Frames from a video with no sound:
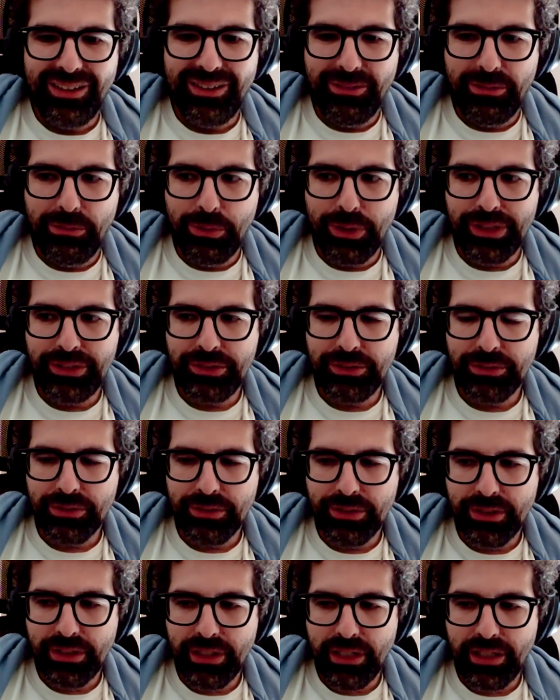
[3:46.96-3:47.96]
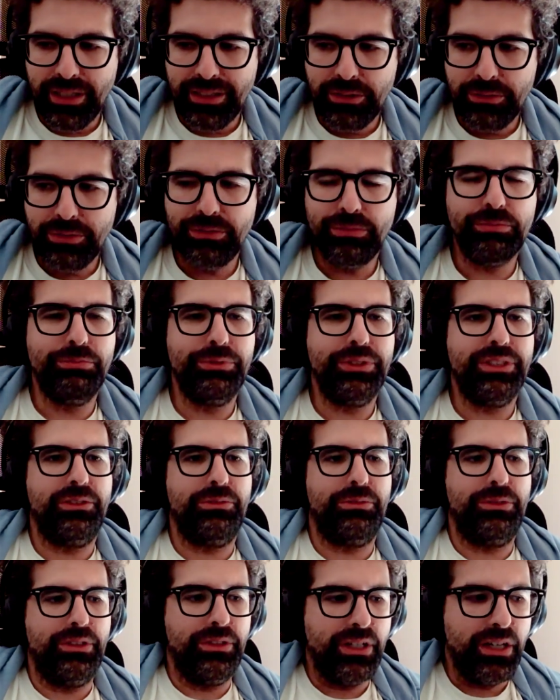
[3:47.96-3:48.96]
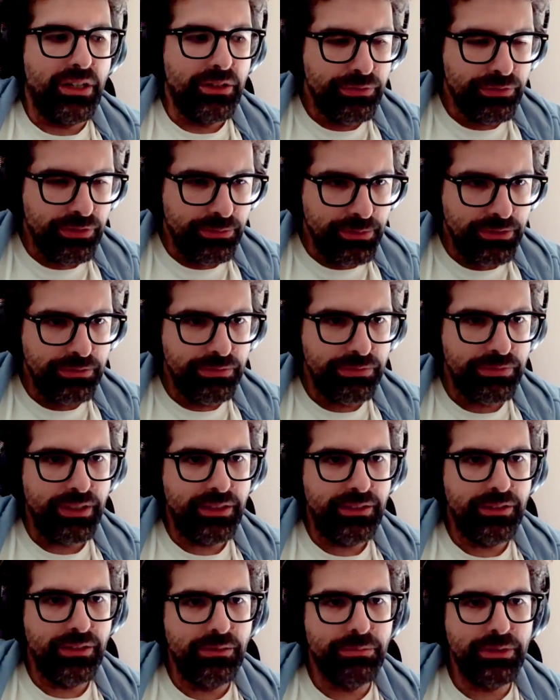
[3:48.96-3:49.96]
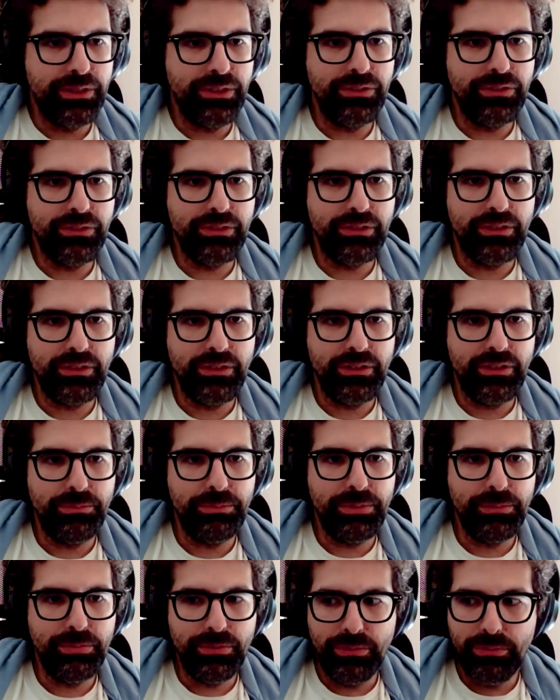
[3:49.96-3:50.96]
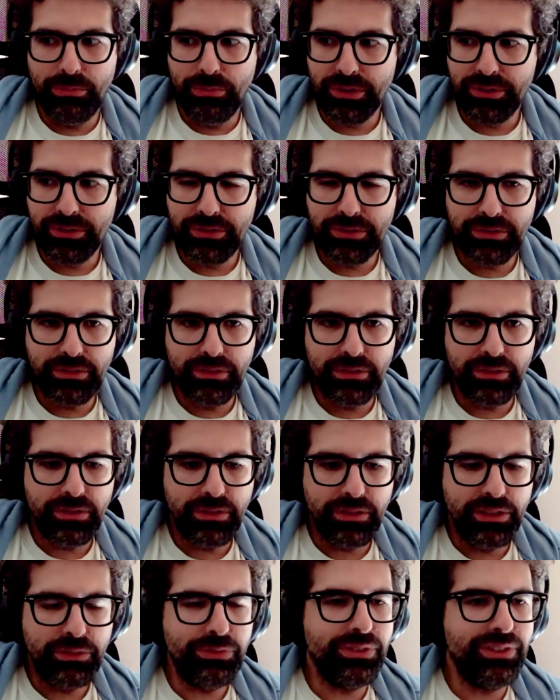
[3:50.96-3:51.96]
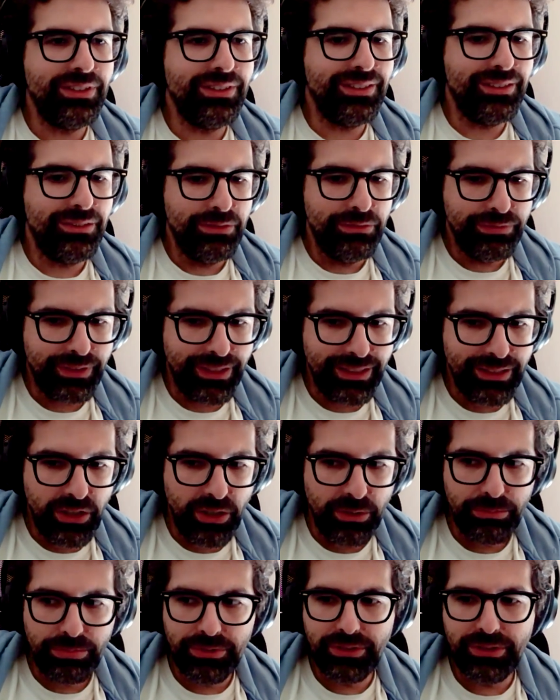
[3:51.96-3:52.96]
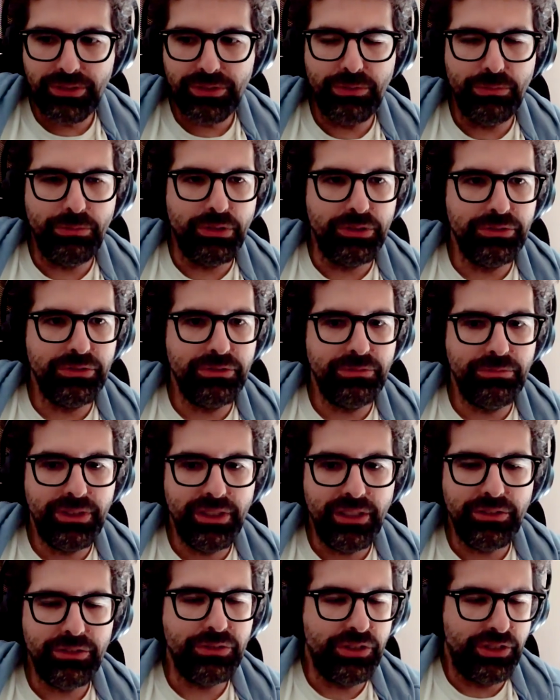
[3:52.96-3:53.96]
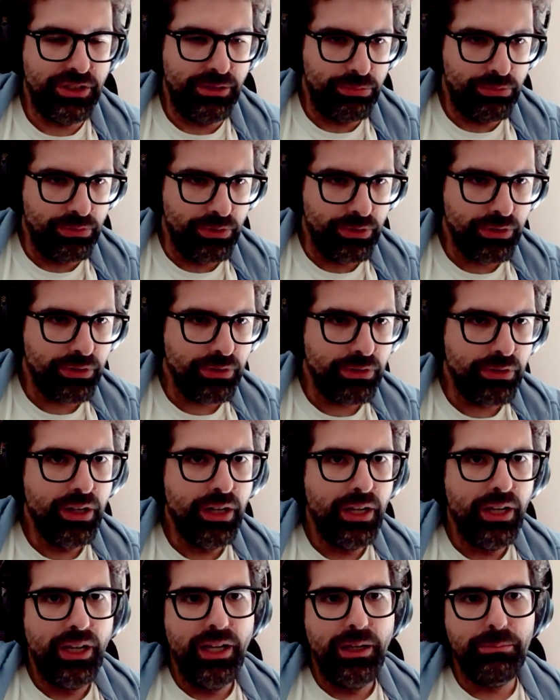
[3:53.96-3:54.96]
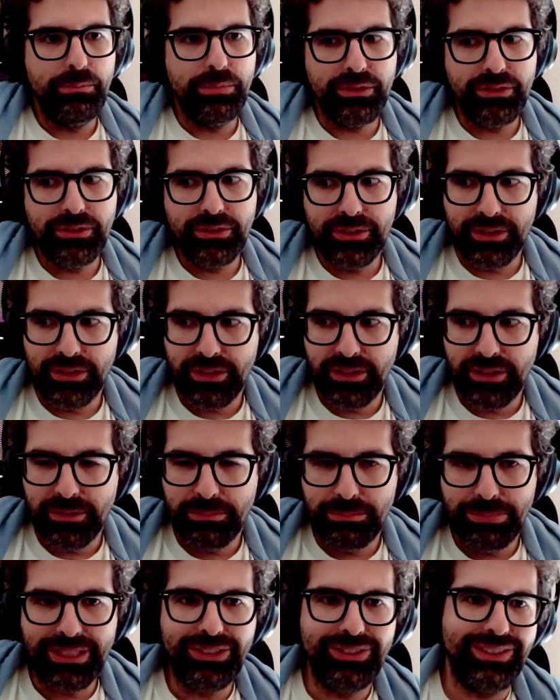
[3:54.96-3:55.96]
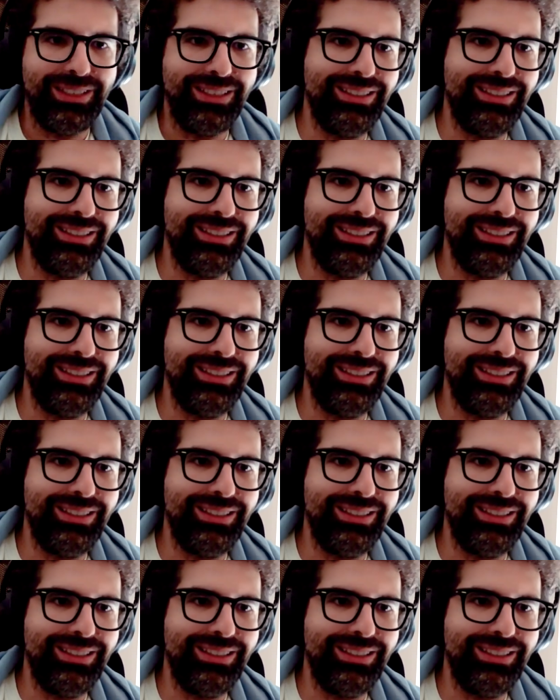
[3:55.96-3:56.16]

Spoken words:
when you're not, and it was really, really hard for me to find because people wanted. It was easy to find companies who wanted me as a cheap worker. But because I